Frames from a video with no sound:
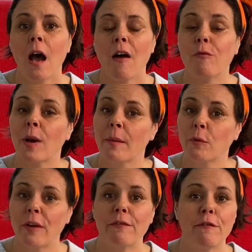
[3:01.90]
of what I'm
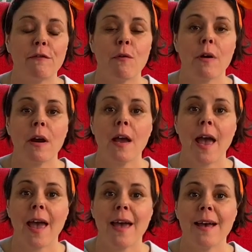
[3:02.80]
grateful for
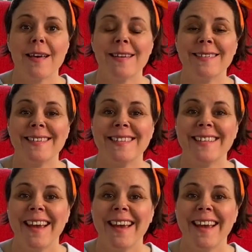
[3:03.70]
and